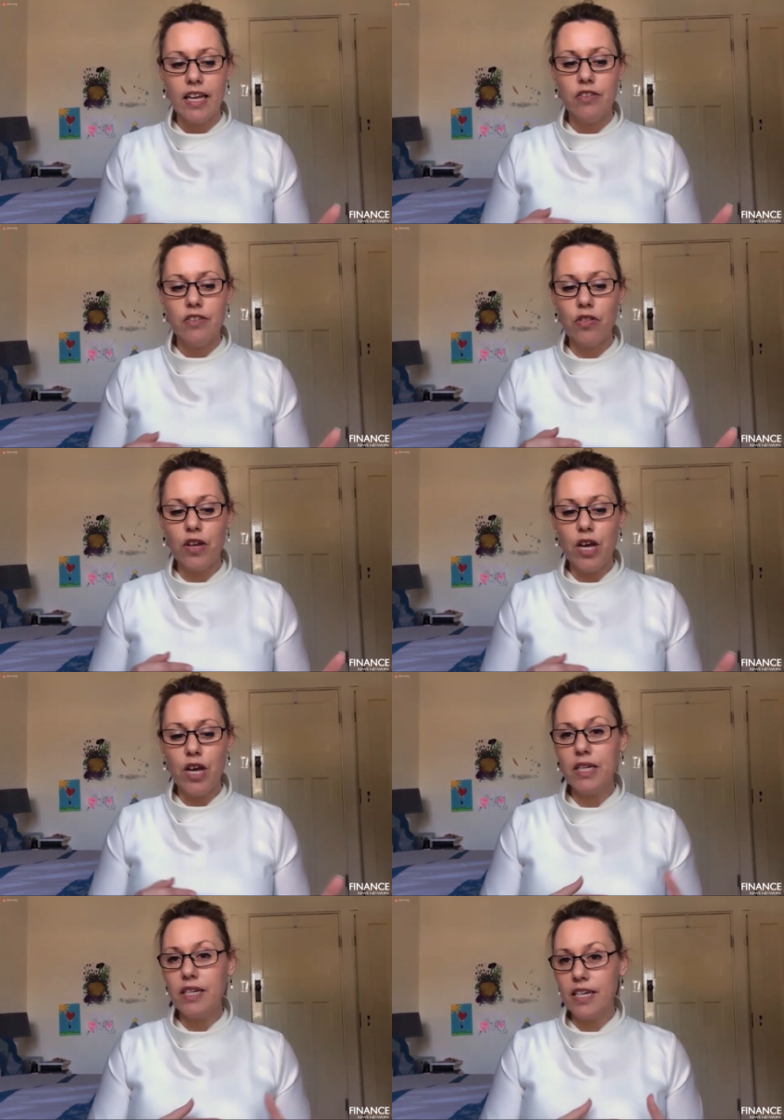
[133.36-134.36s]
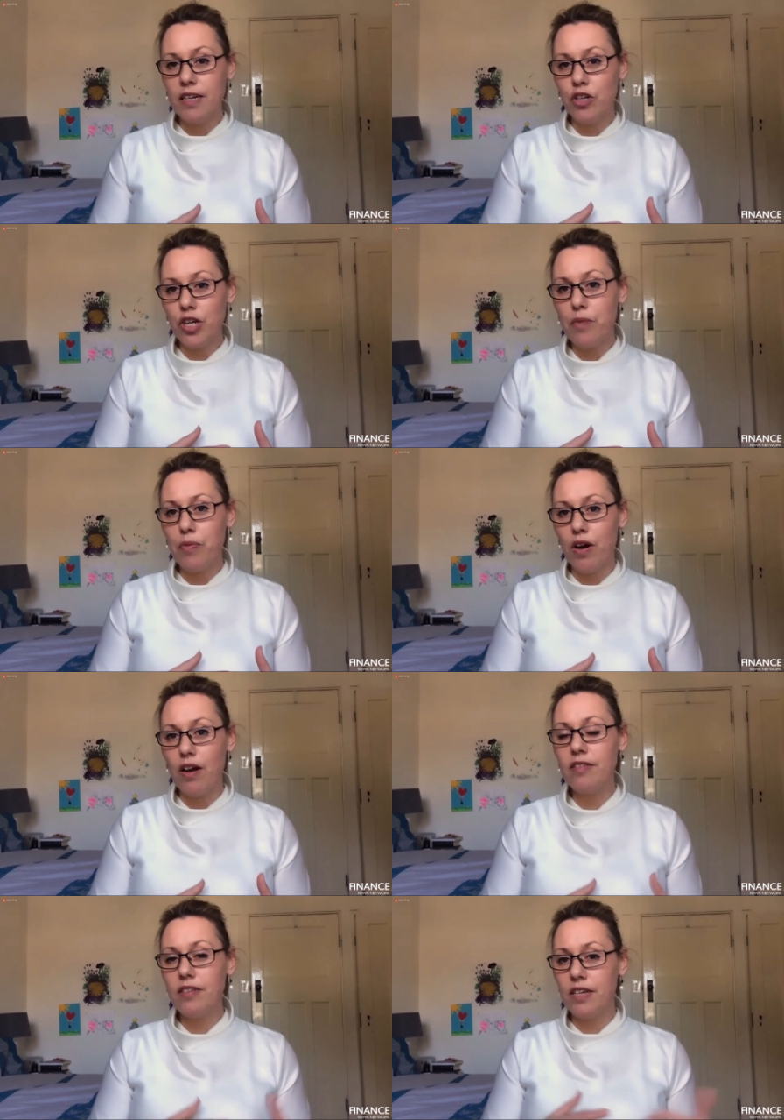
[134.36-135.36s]
So the company t- share
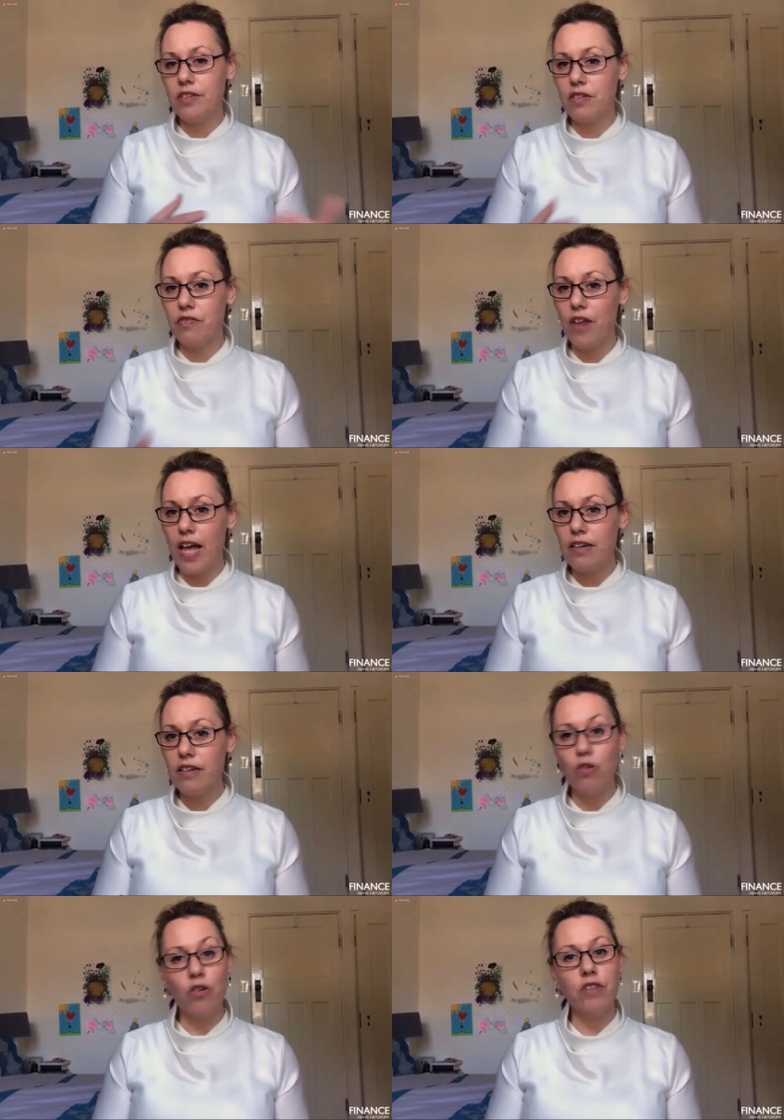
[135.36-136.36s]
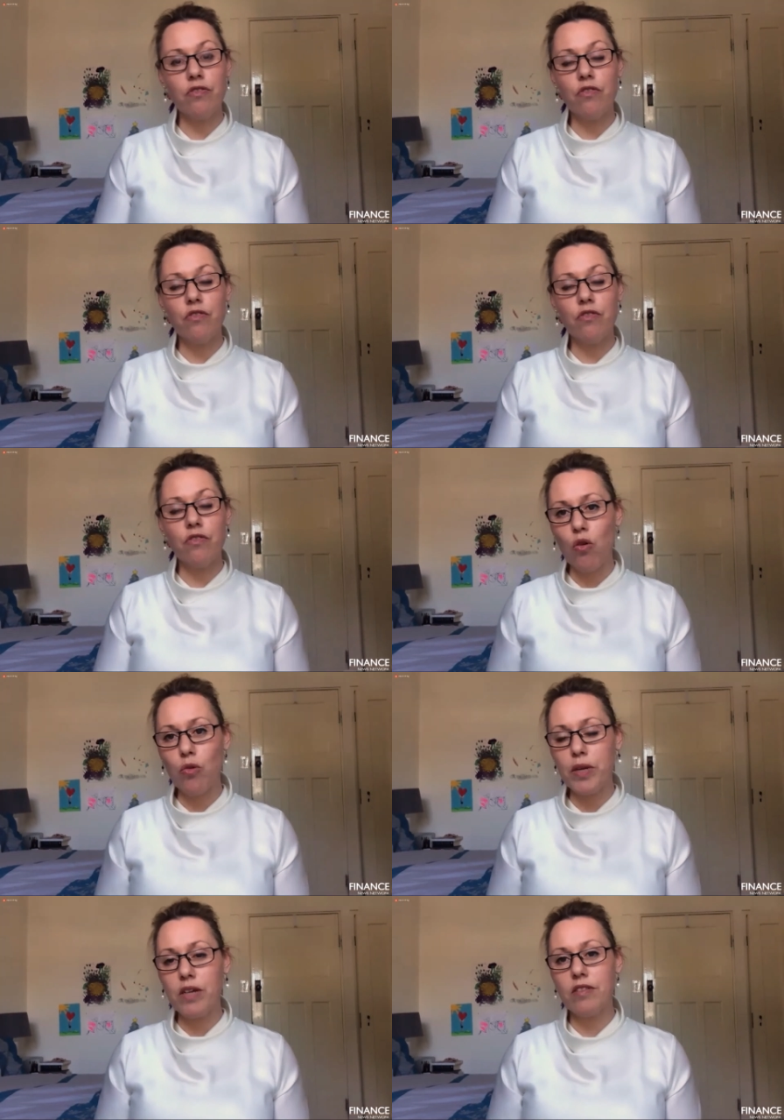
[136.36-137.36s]
price tends to flatten or even fall
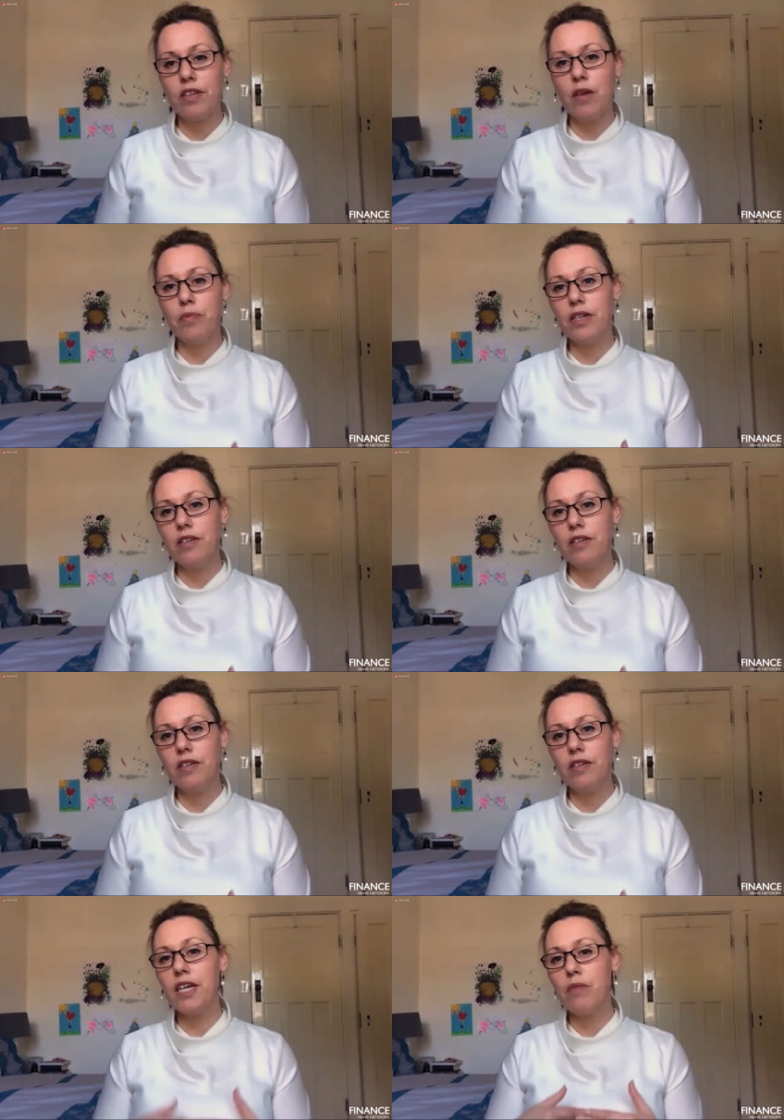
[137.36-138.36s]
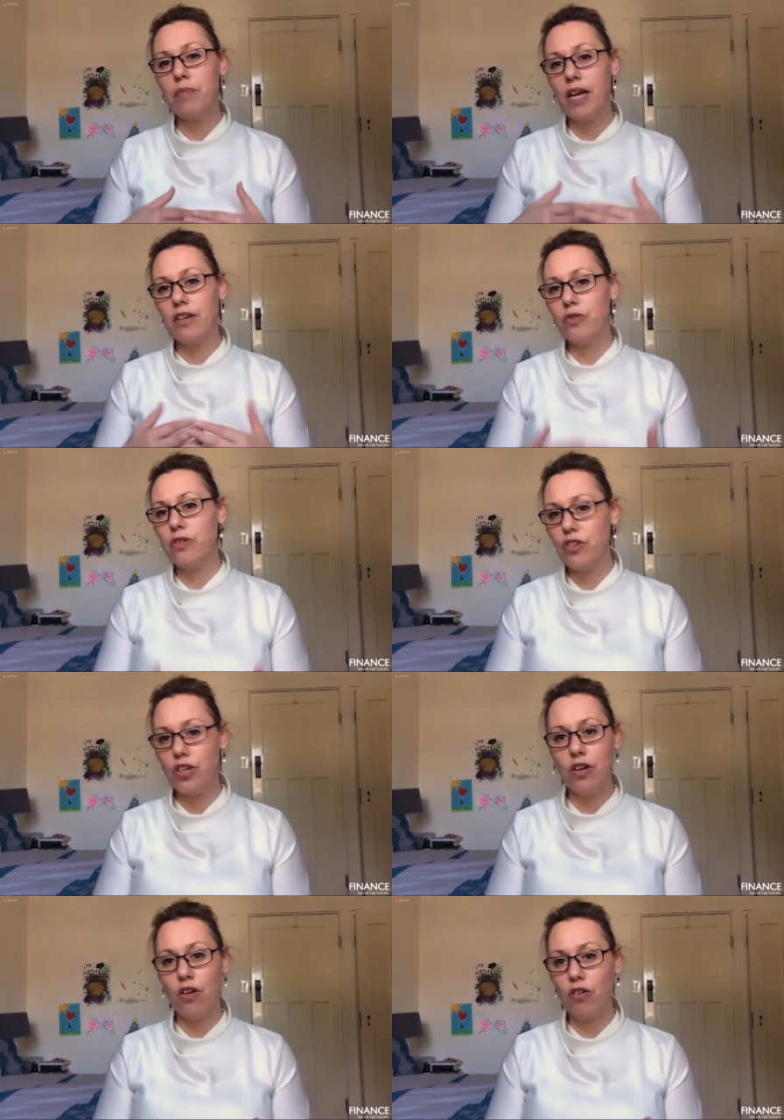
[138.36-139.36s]
because the companies need to come back to its
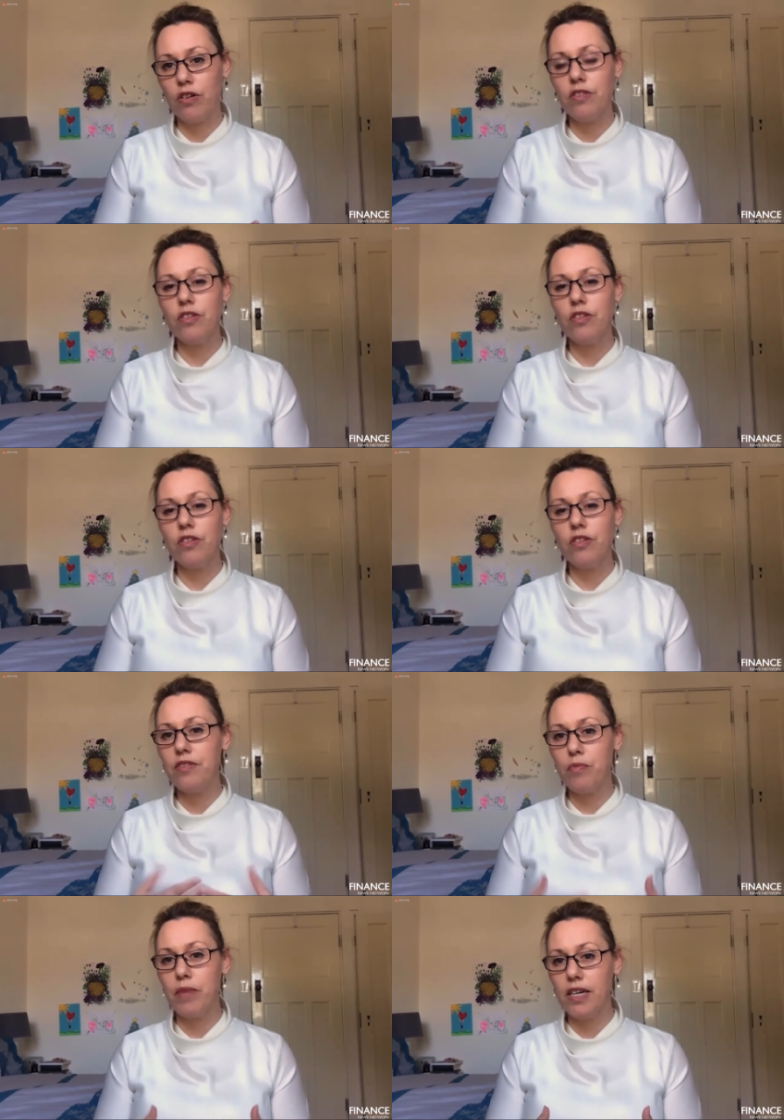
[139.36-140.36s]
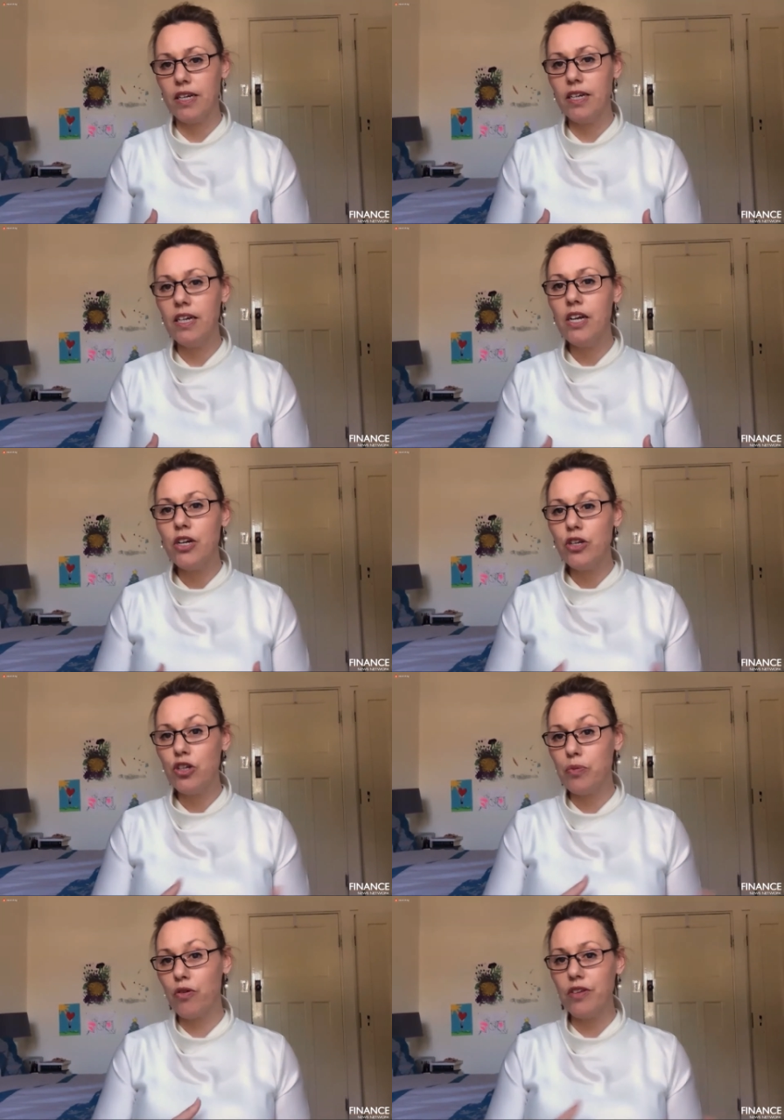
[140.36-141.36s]
shareholders to raise the money to
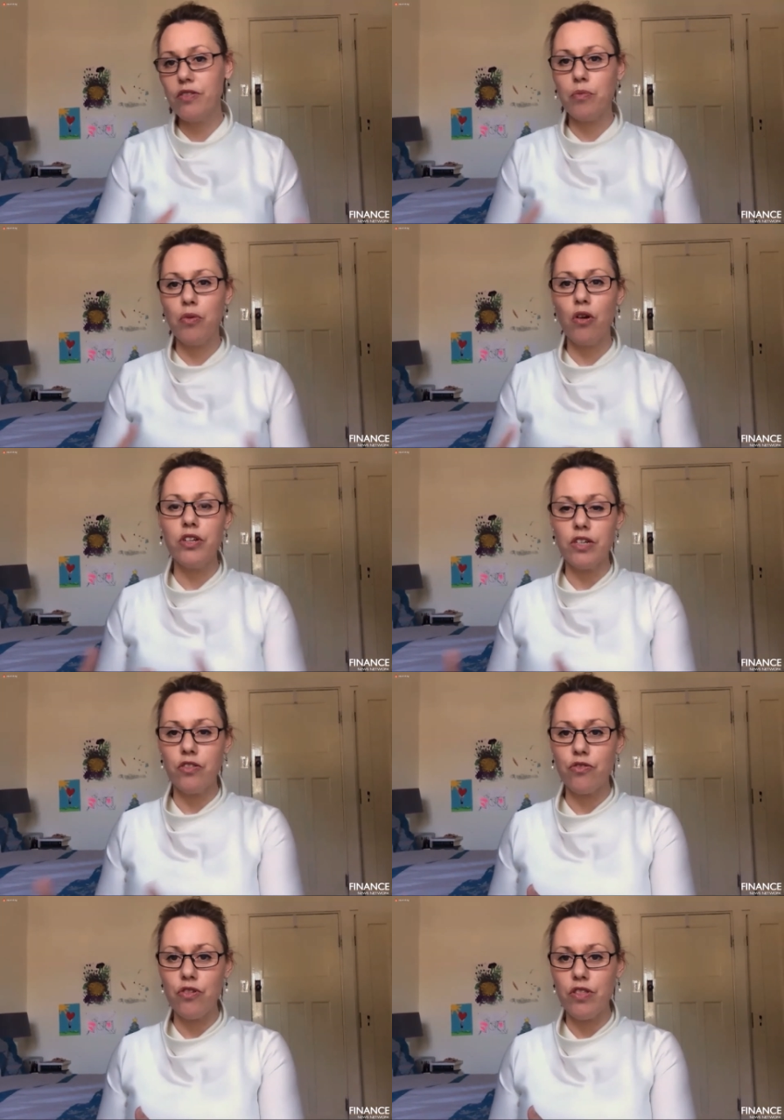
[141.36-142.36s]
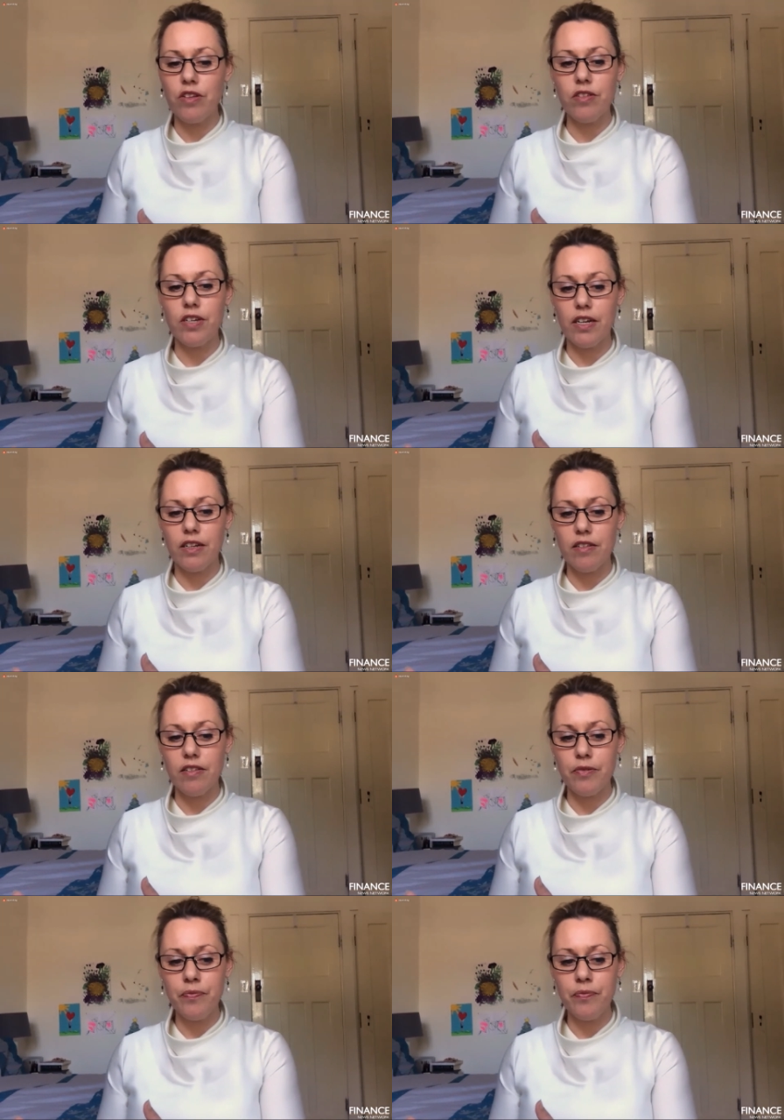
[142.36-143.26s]
progress the projects through these studies.